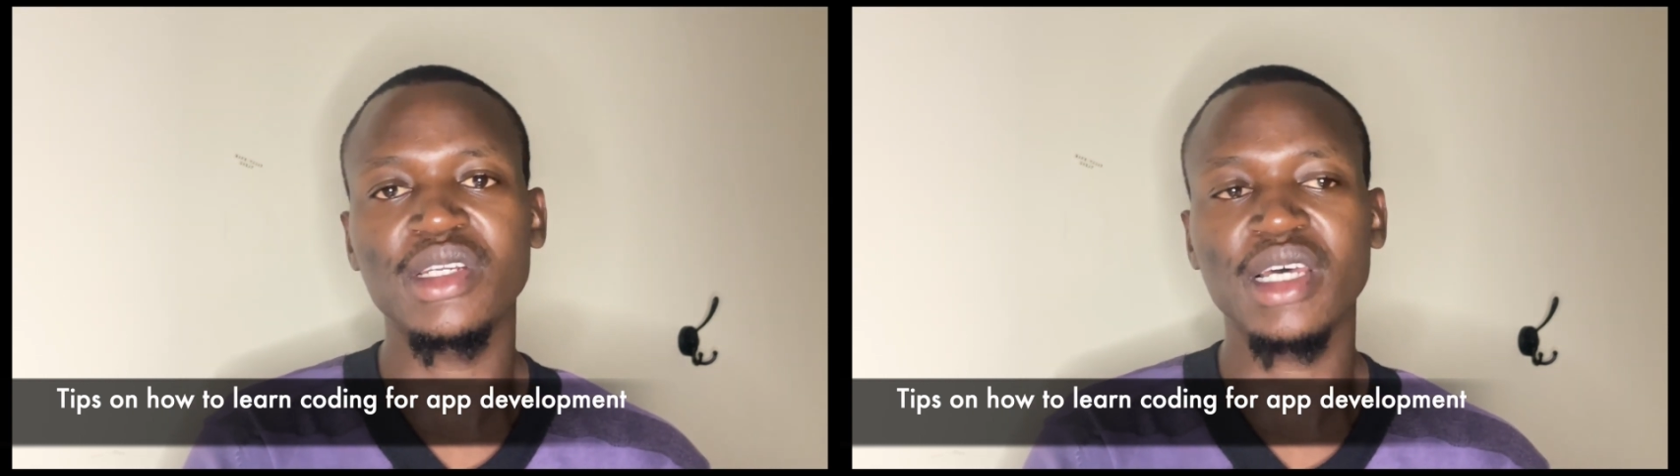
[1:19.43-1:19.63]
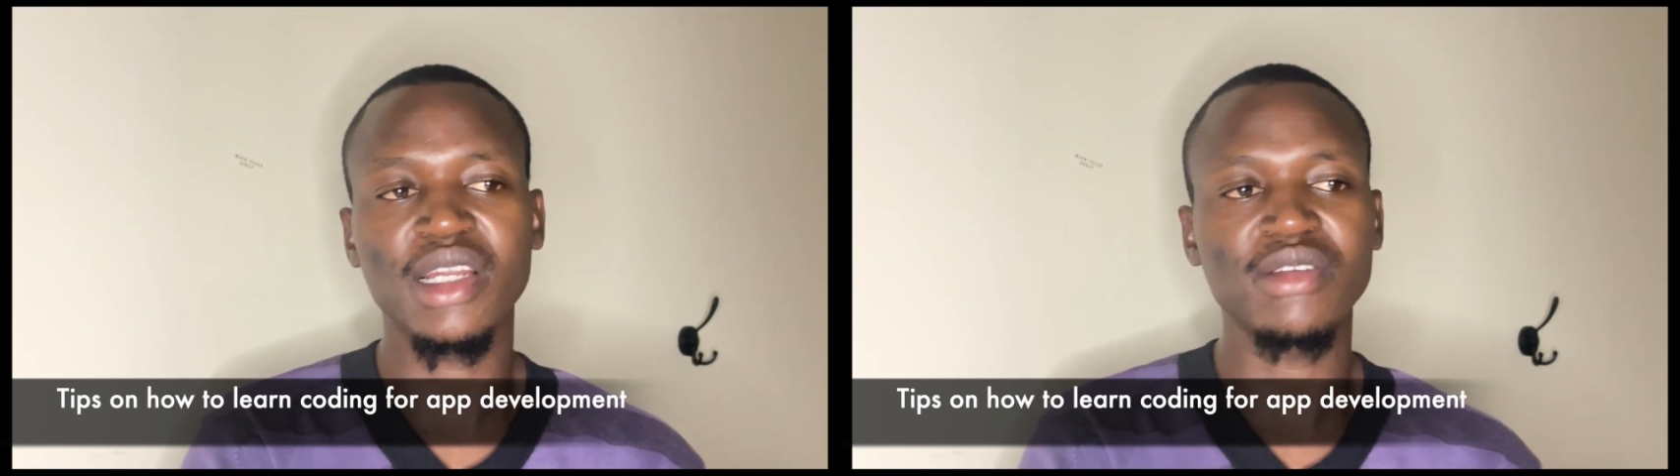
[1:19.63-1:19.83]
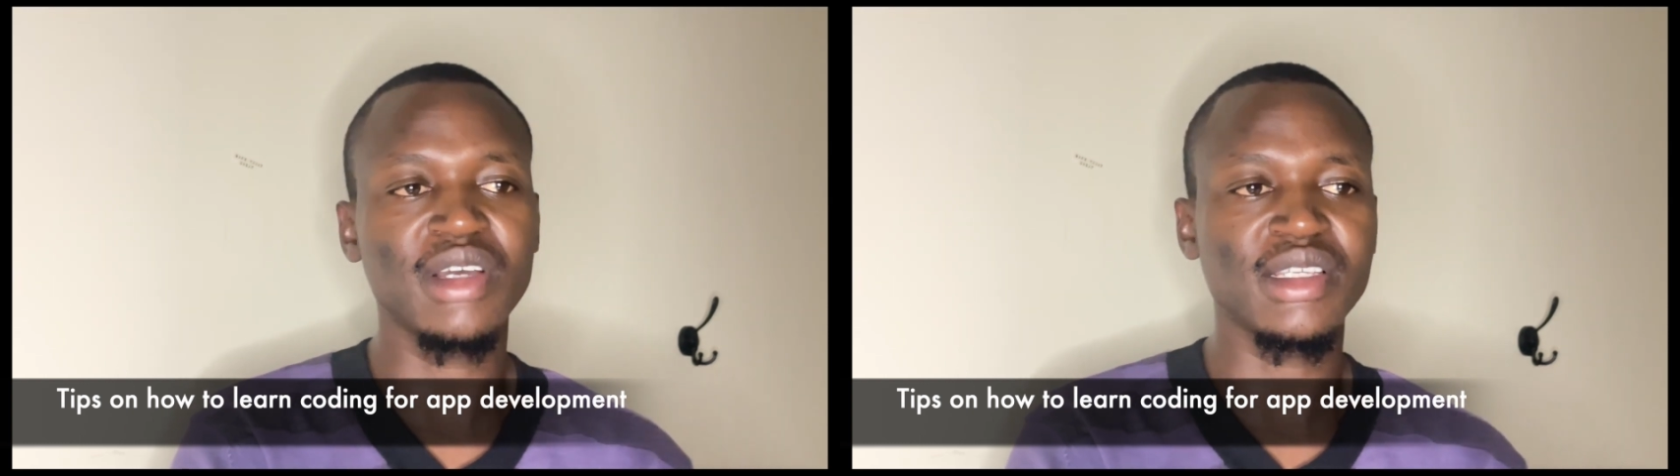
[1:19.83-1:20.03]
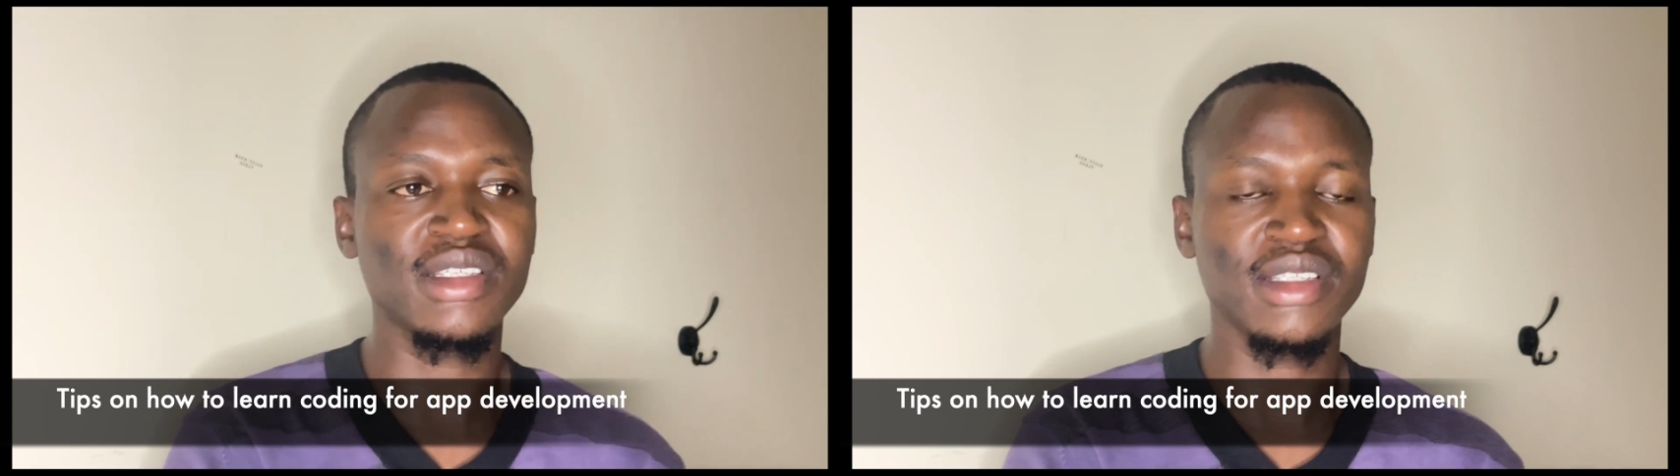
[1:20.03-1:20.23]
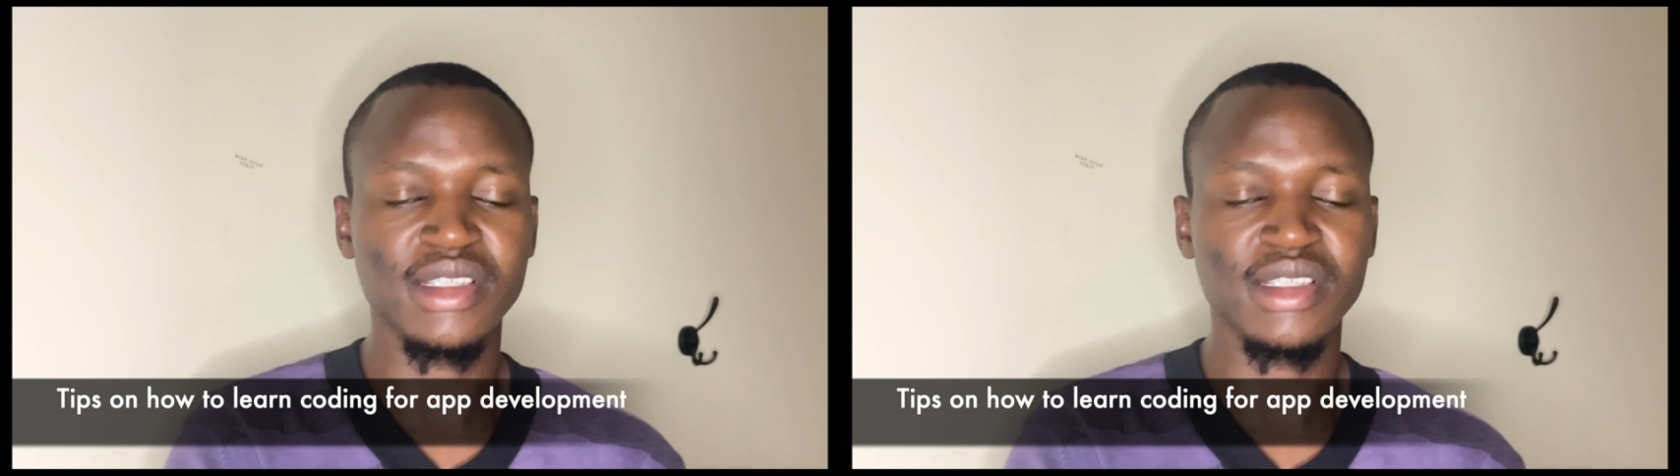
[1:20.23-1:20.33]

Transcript: advise